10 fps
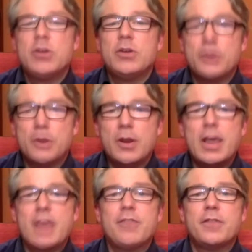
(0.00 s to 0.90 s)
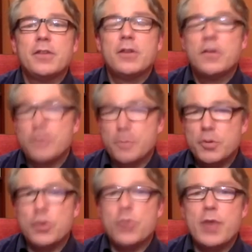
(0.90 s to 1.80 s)
your life, from
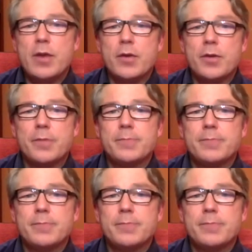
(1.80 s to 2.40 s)
your record.